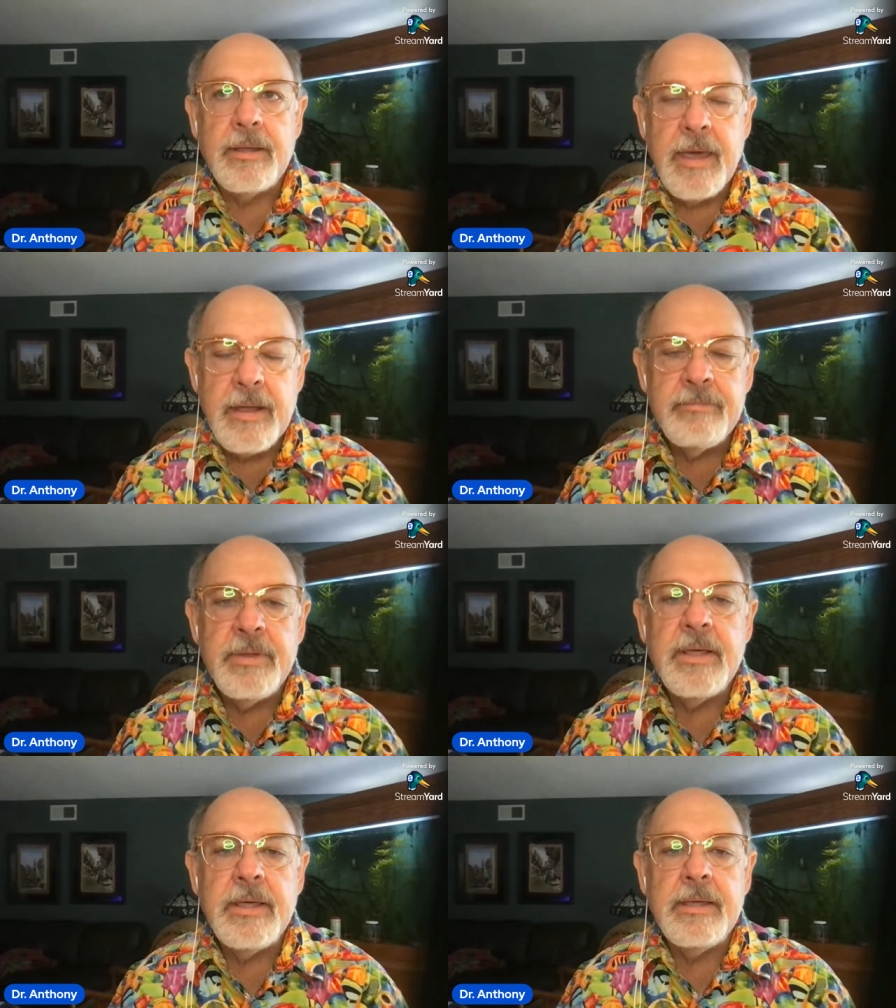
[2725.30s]
can
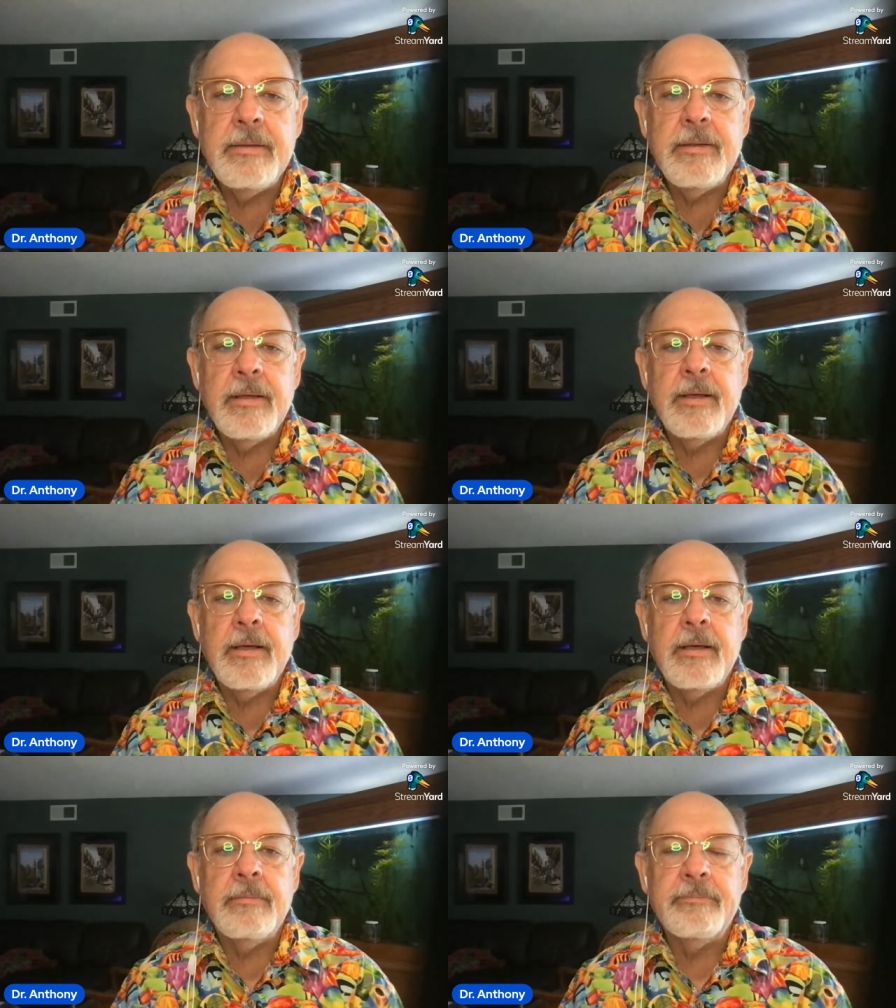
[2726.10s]
be
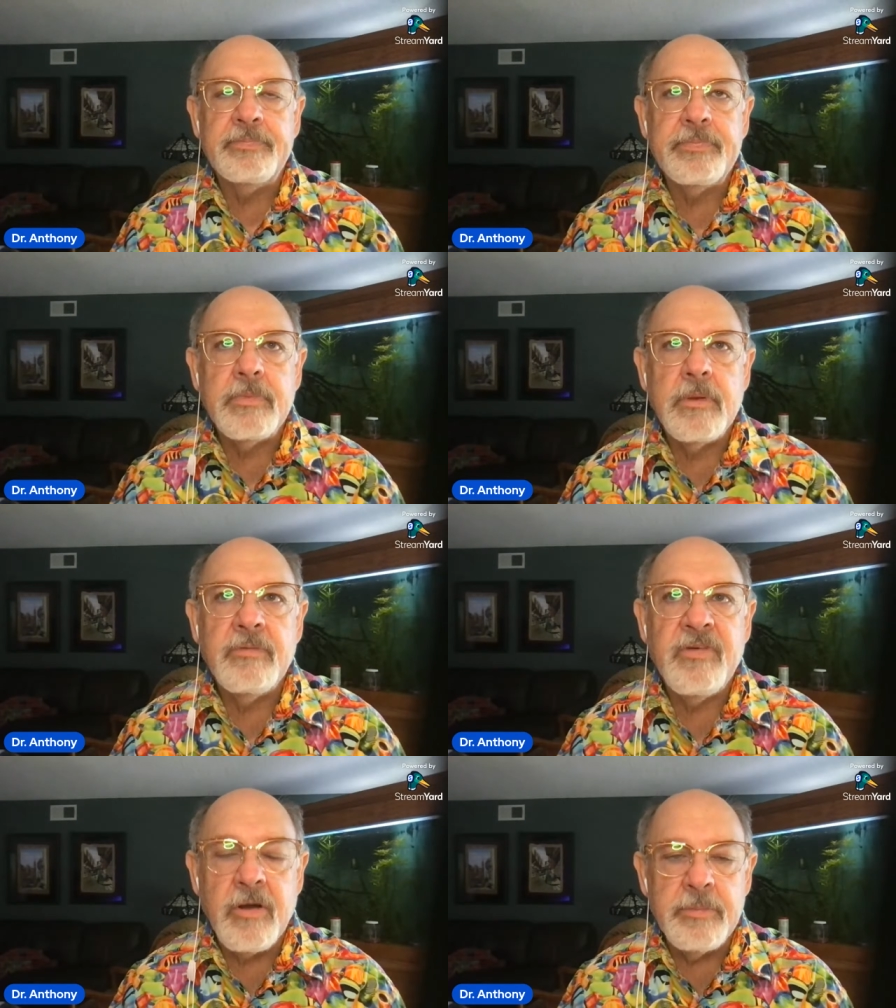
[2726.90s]

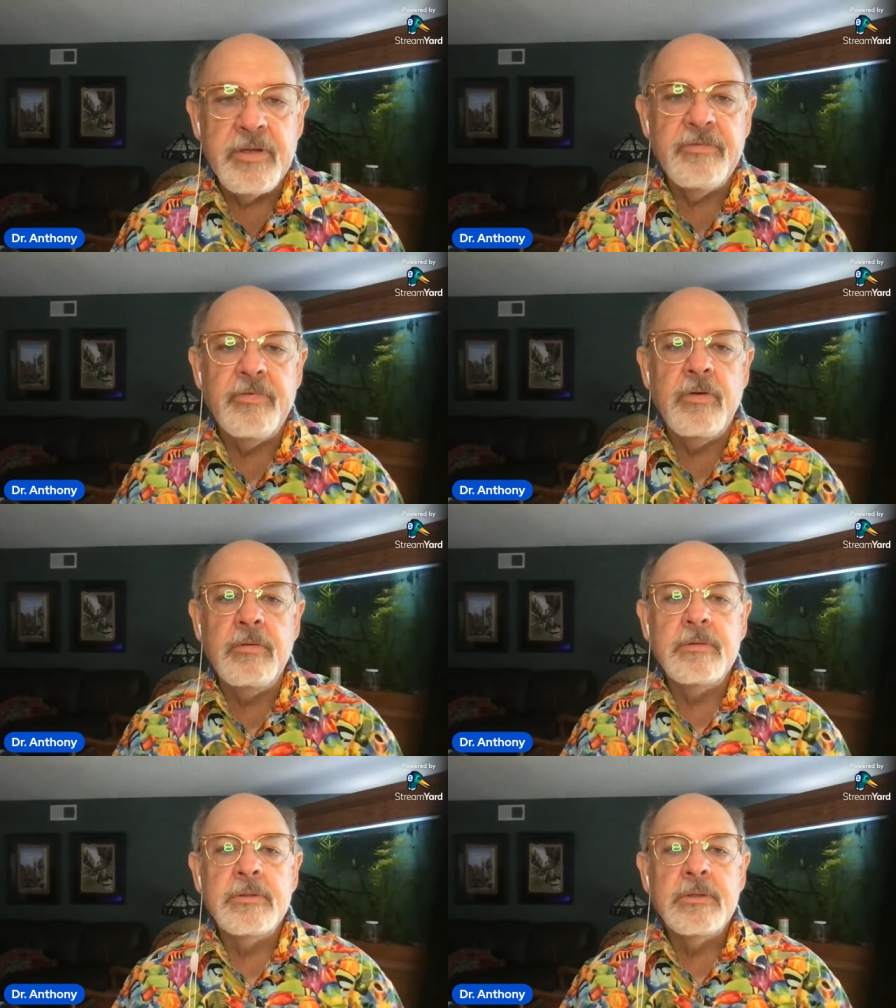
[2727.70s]
very beautiful.